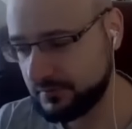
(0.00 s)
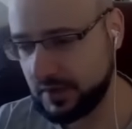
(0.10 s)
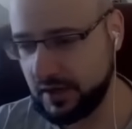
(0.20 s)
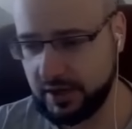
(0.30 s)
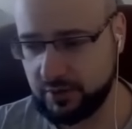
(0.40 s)

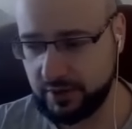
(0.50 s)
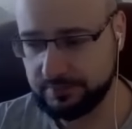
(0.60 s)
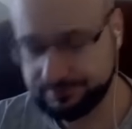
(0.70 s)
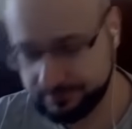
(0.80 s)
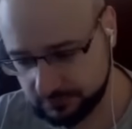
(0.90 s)
Anyway,
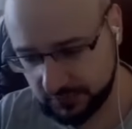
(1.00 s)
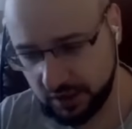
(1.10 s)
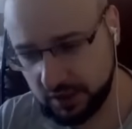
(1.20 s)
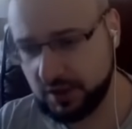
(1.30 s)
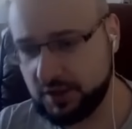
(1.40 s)

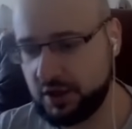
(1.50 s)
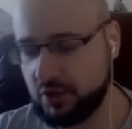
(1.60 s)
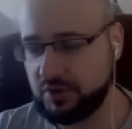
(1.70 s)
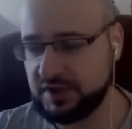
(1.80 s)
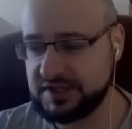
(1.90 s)
now
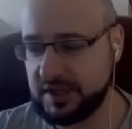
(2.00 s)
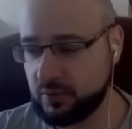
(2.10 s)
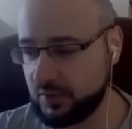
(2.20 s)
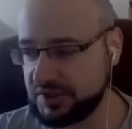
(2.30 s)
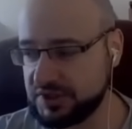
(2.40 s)
you understand
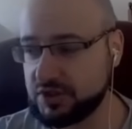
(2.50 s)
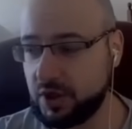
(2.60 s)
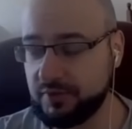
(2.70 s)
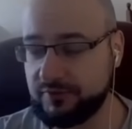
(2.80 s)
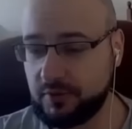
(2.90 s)
where this is
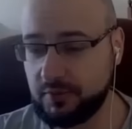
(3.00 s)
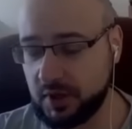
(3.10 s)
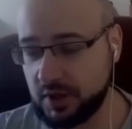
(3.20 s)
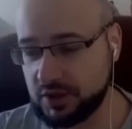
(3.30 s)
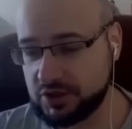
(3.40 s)
coming from.
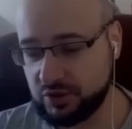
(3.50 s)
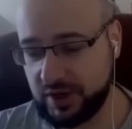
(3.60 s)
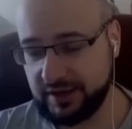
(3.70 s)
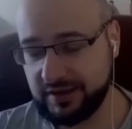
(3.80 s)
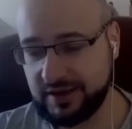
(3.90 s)
So
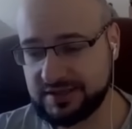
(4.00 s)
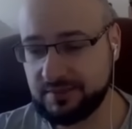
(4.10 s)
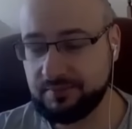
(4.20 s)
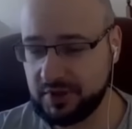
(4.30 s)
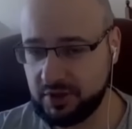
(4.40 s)
I can cast a
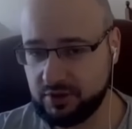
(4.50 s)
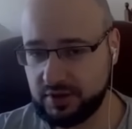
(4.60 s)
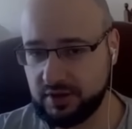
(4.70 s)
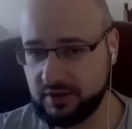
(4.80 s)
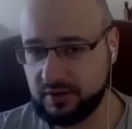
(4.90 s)
million
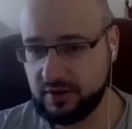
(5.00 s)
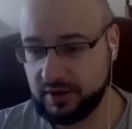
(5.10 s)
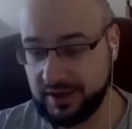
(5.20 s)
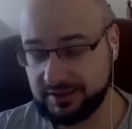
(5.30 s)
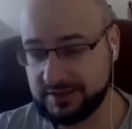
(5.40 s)

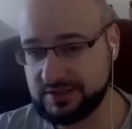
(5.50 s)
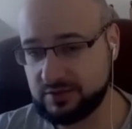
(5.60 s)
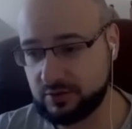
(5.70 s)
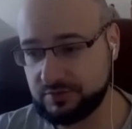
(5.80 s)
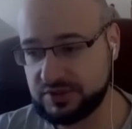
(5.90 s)
Lightning Storms